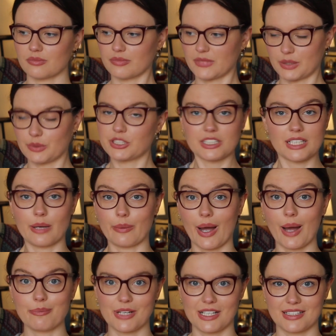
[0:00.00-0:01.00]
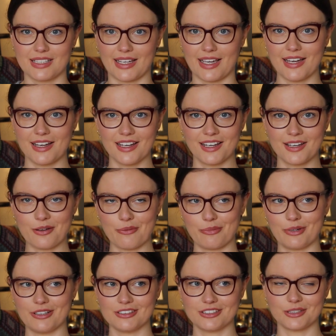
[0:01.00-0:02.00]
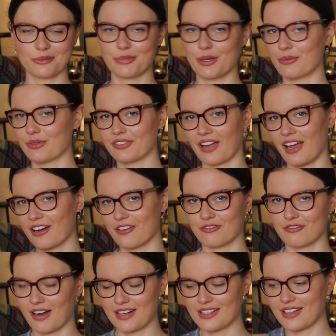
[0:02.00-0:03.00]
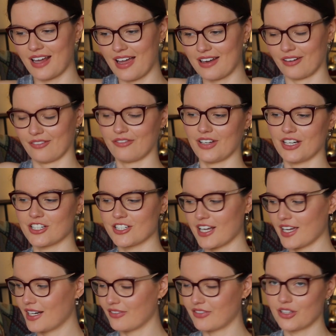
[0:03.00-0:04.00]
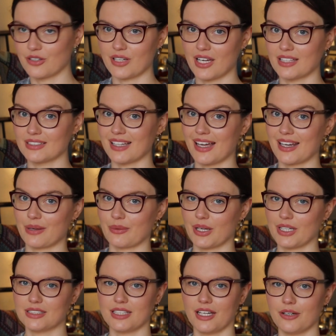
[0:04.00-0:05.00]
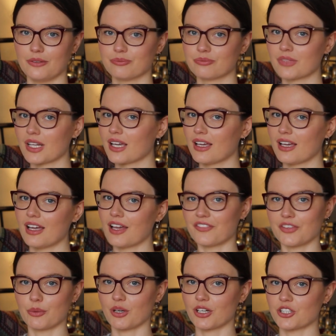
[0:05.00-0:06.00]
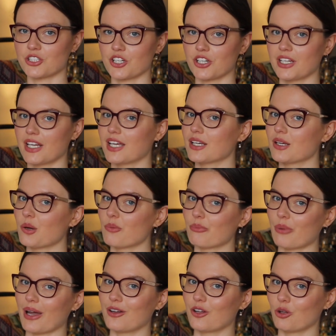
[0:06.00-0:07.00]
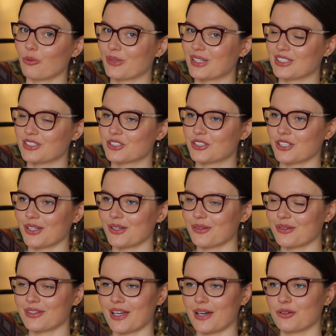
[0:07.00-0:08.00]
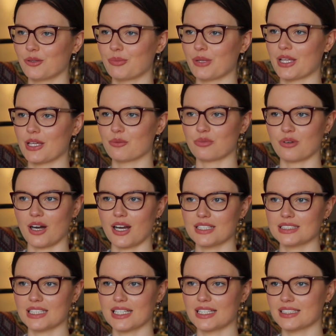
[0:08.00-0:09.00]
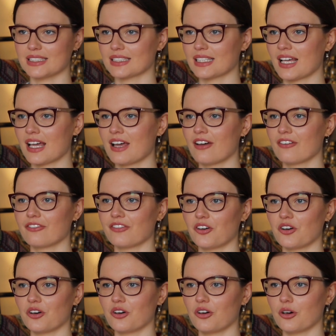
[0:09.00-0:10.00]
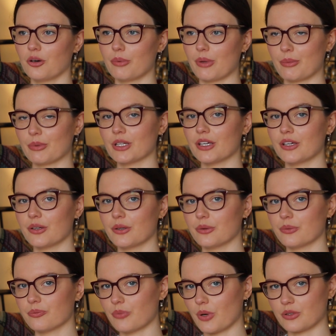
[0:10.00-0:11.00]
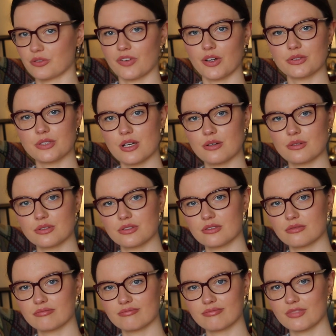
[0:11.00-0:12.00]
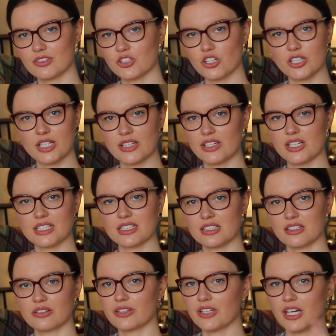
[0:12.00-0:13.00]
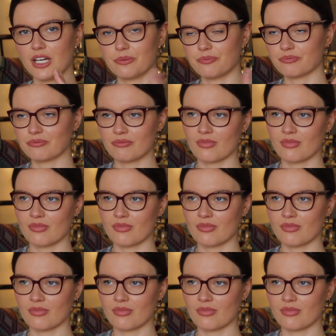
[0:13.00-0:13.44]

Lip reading: which is how I'm knitting it. But some people have kind of raced ahead and finished it in a few days anyway, so if you want to join in, by all means do. There will be prizes for people who post photos, join in the knit along, you know.